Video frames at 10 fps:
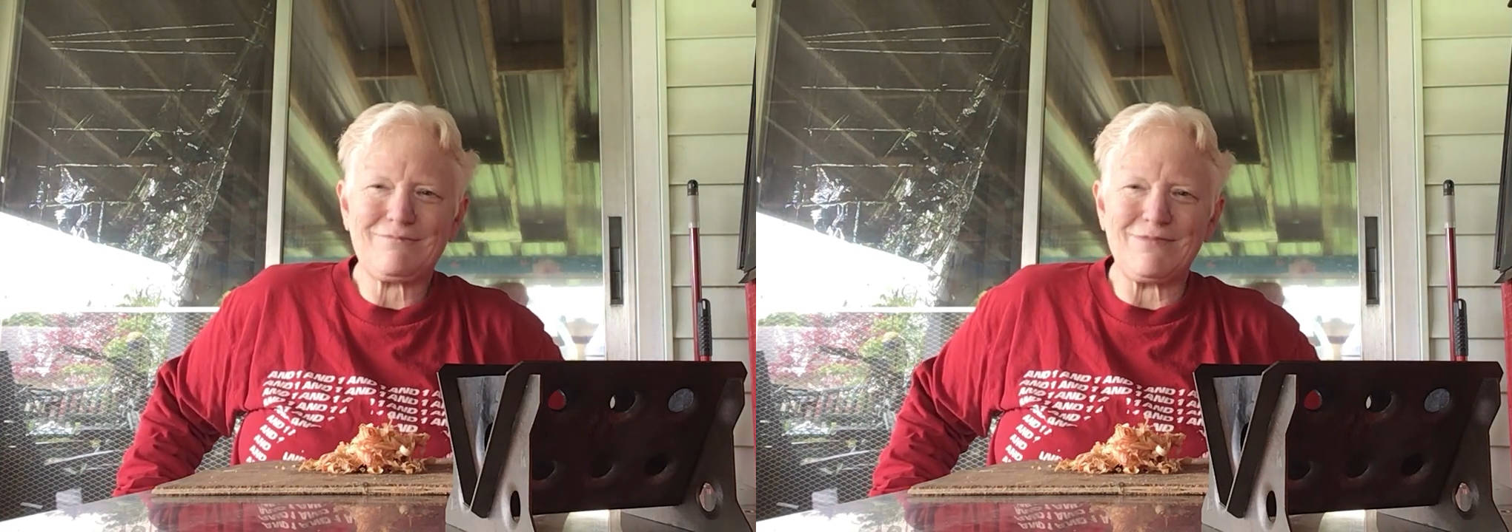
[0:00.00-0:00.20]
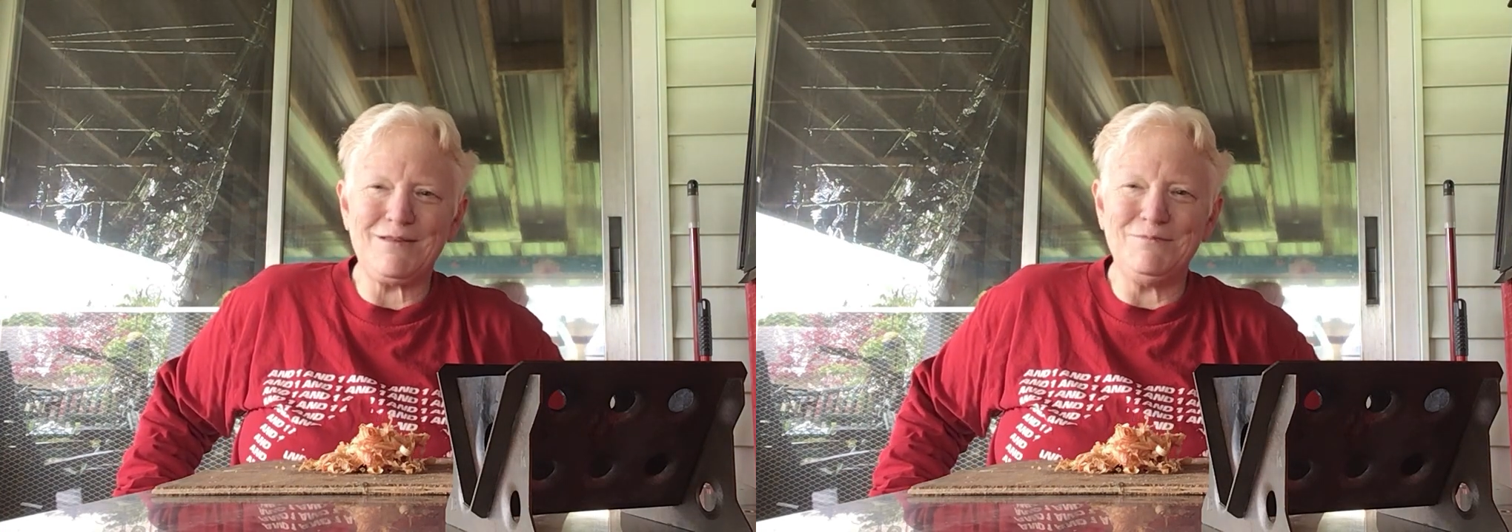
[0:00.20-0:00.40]

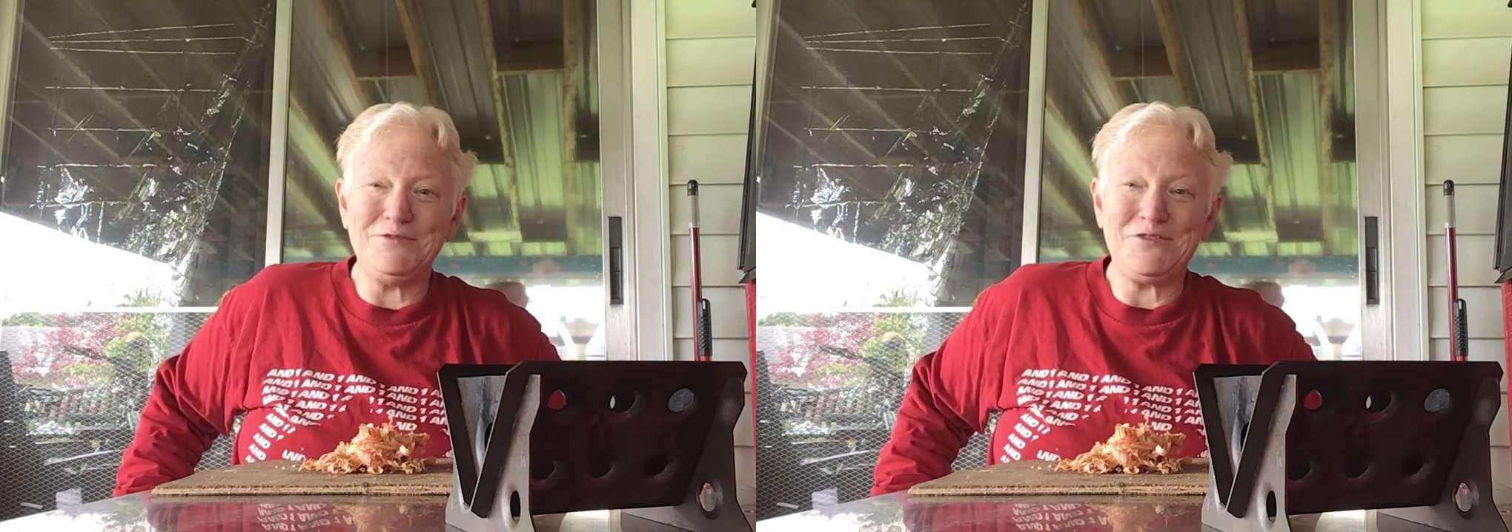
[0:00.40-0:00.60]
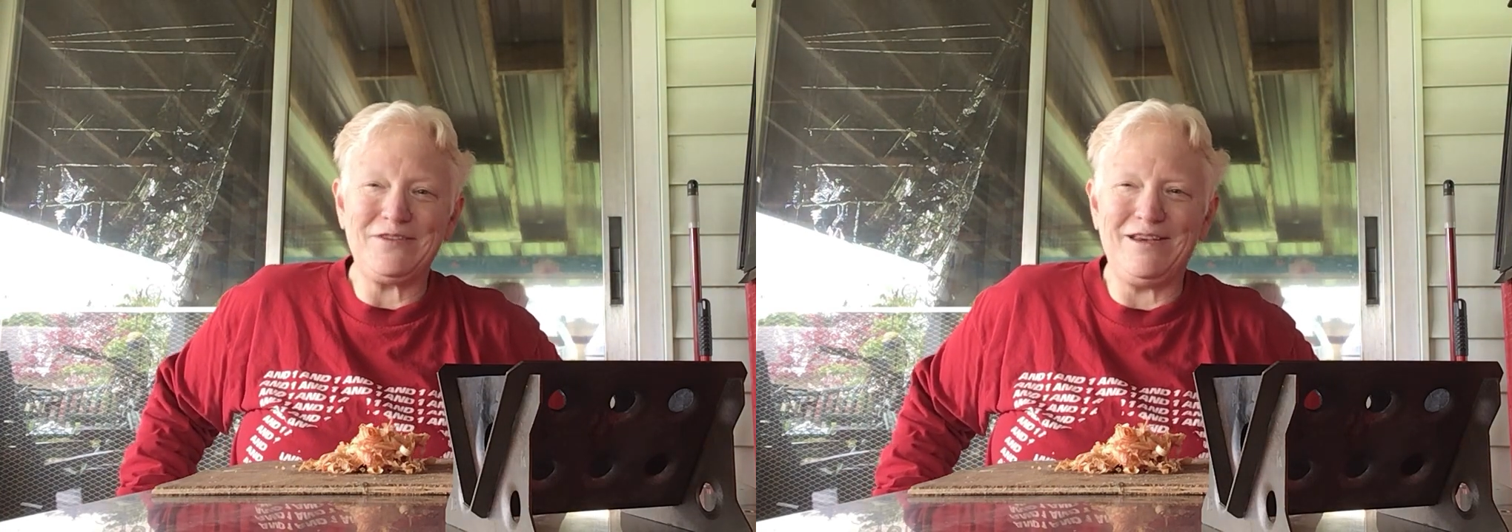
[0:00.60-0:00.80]
I'm going
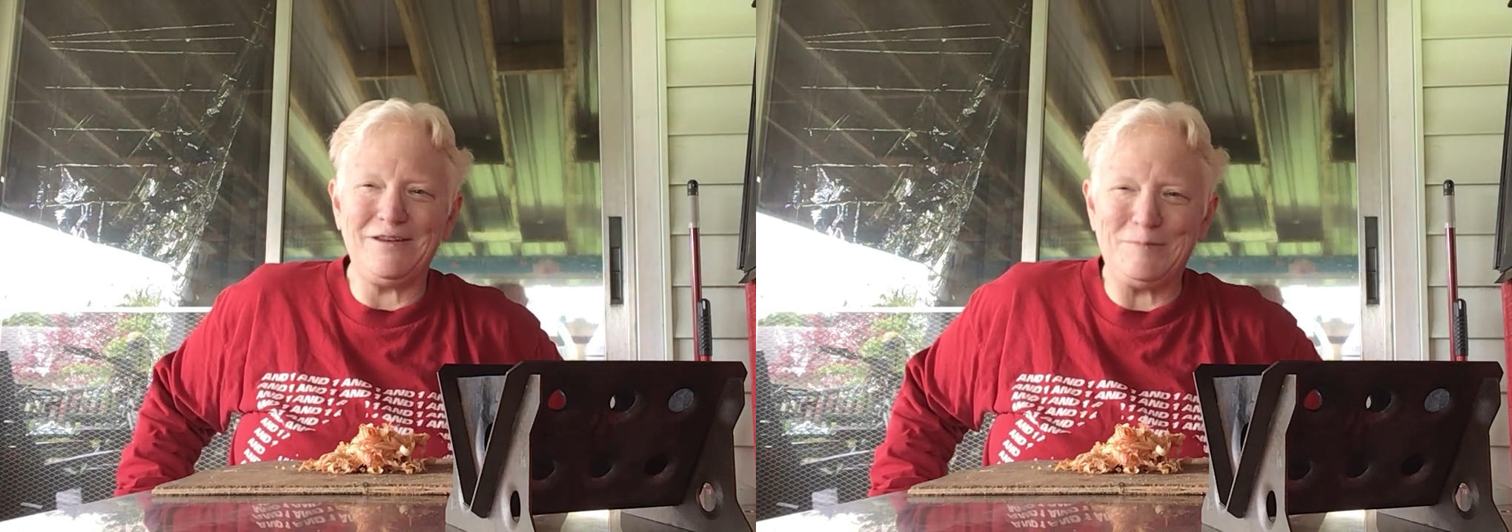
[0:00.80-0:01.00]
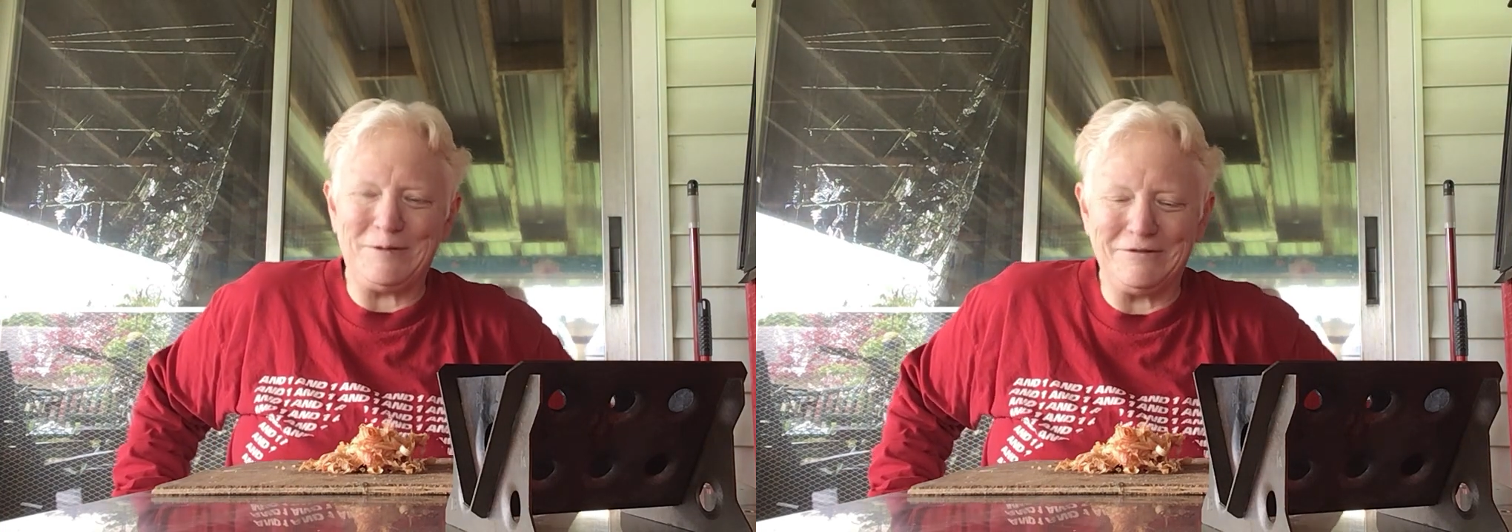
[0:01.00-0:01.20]
to stand
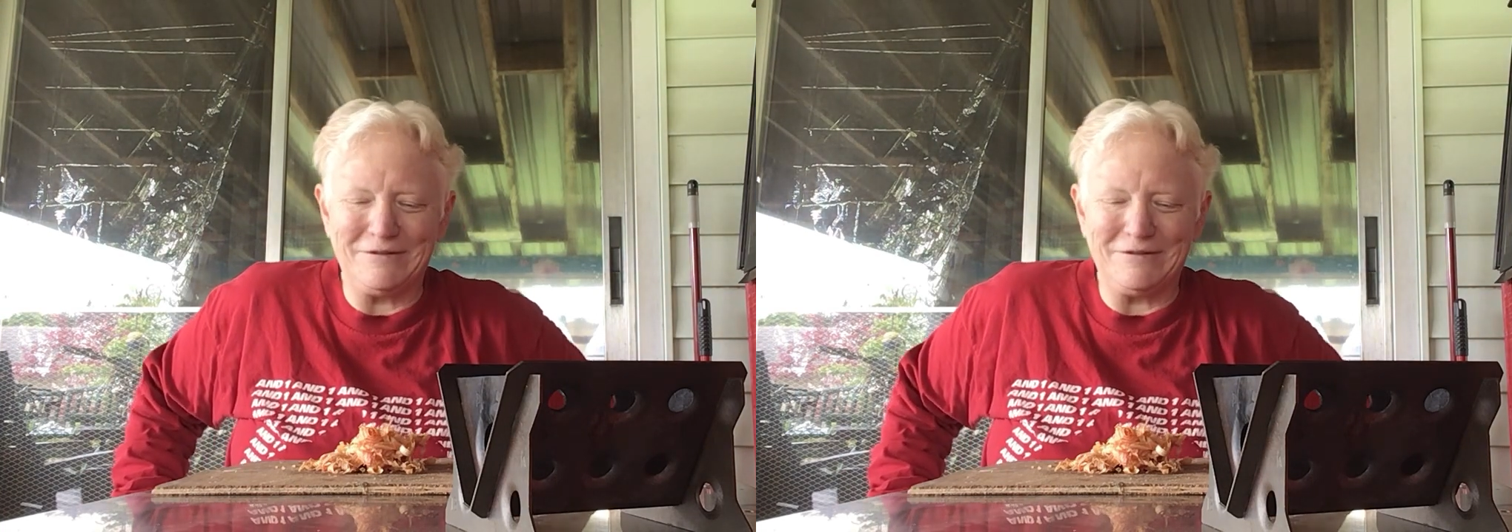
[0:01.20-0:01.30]
up here